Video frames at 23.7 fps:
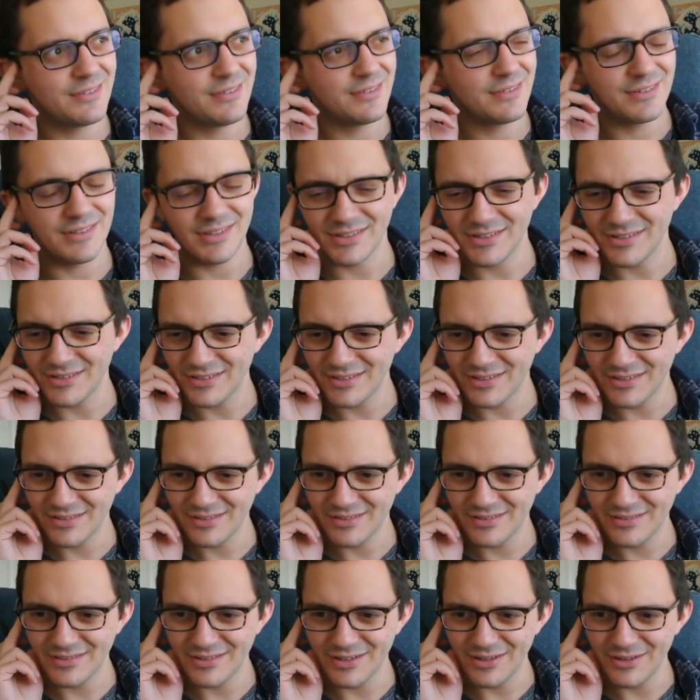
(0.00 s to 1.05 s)
doesn't
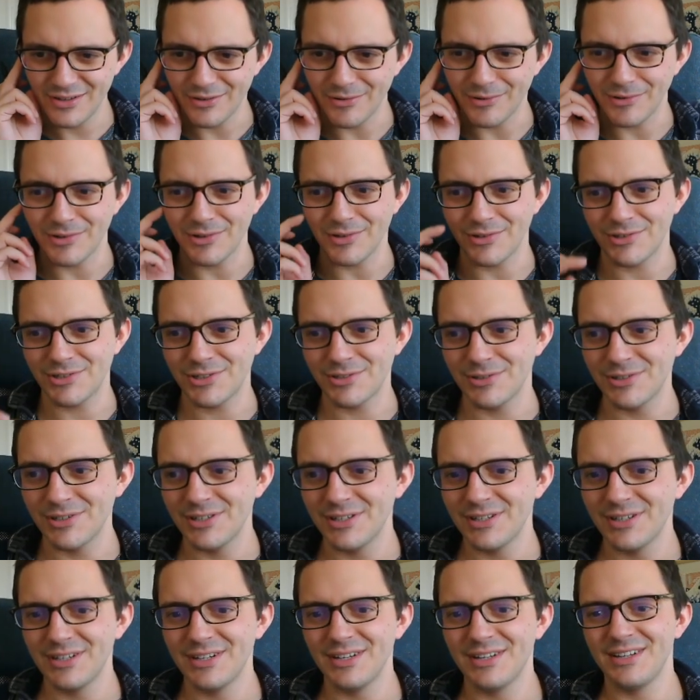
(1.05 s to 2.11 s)
do... Oh gosh.
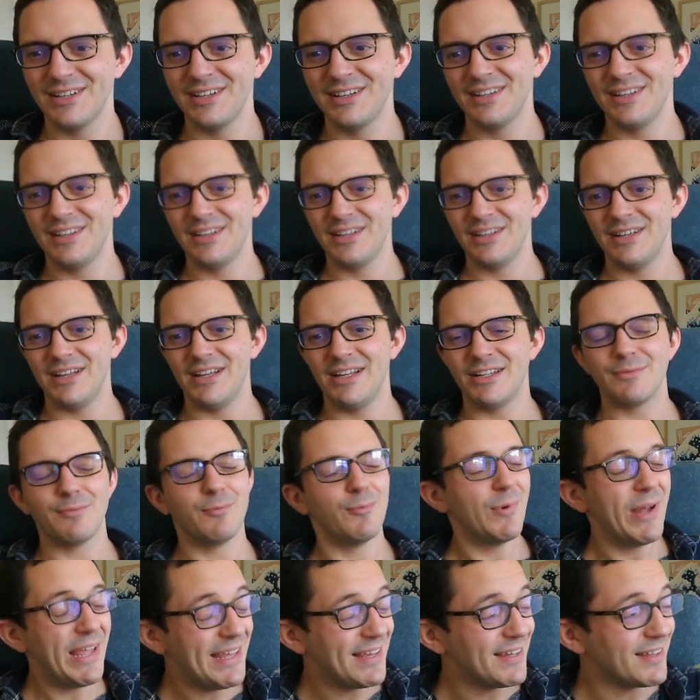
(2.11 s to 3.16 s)
It's
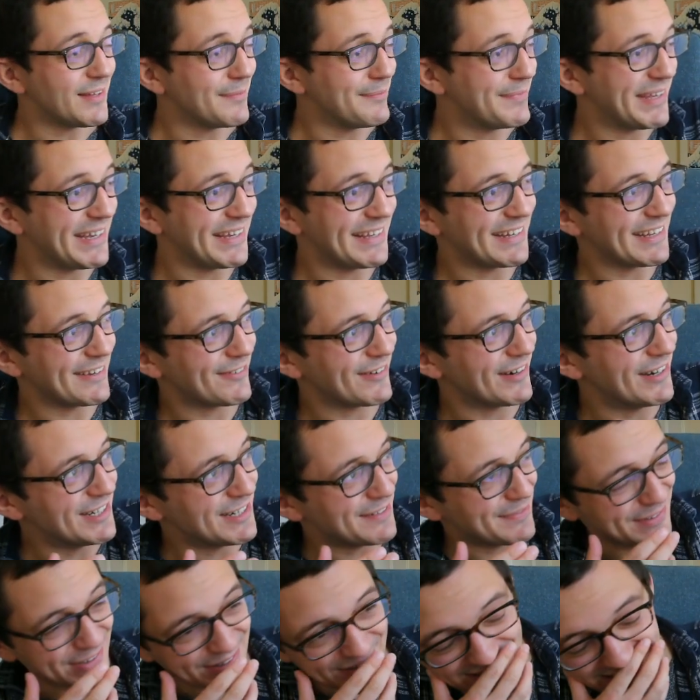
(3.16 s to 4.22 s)
weaker than being
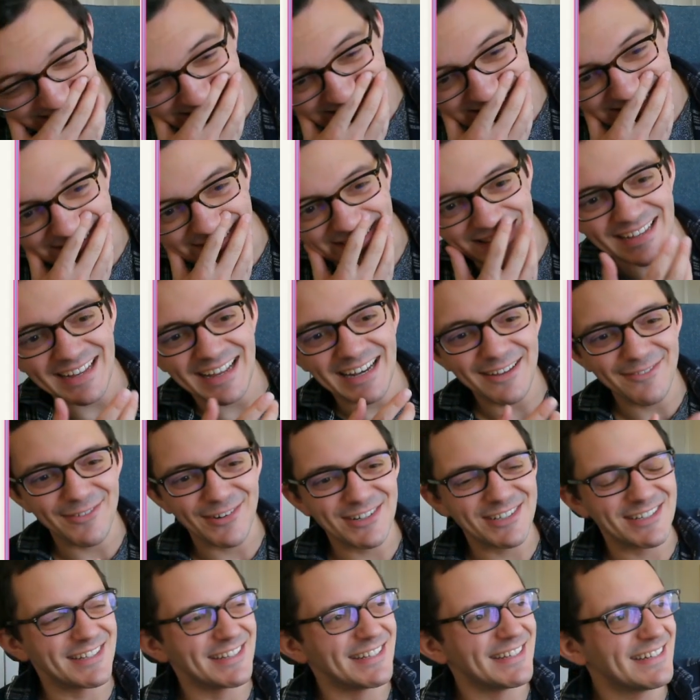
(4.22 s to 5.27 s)
differentiable. So I think any
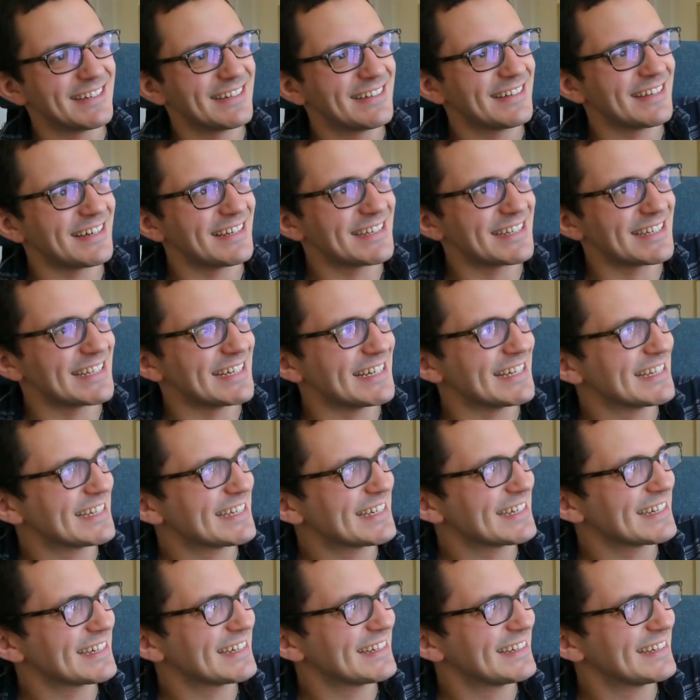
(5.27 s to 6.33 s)
function that does this...